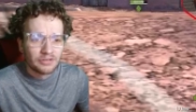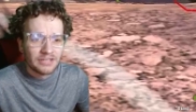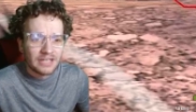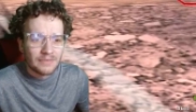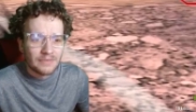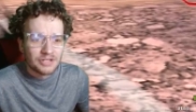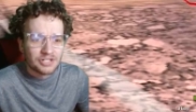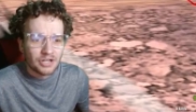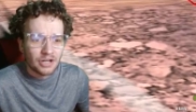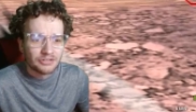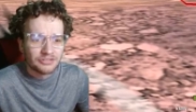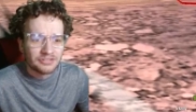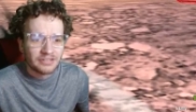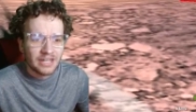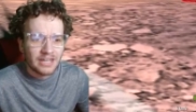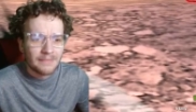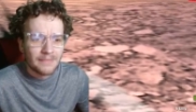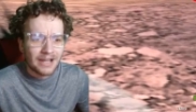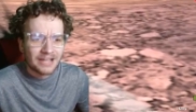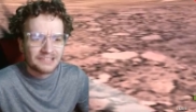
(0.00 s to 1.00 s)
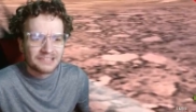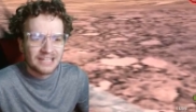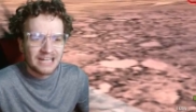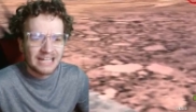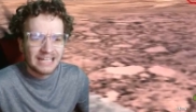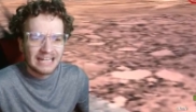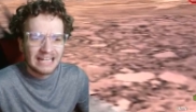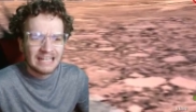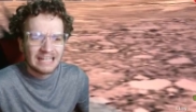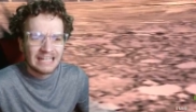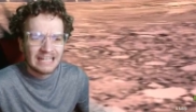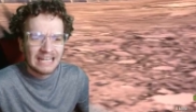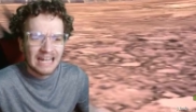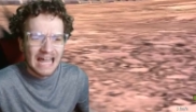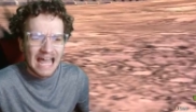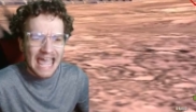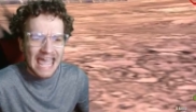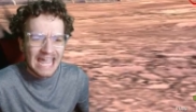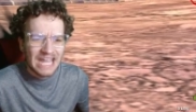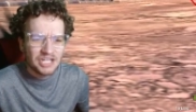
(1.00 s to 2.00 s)
damage onto the AMX. Can I get an
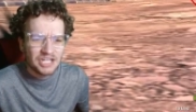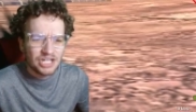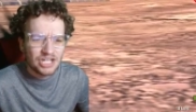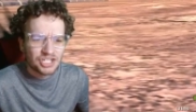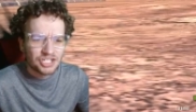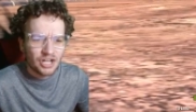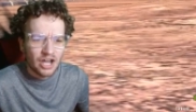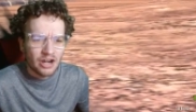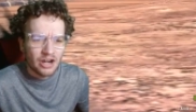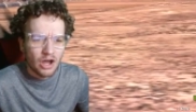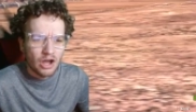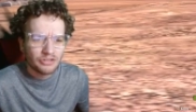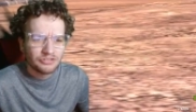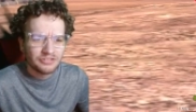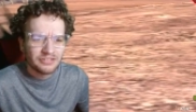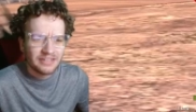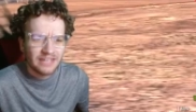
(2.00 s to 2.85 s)
HE shot onto the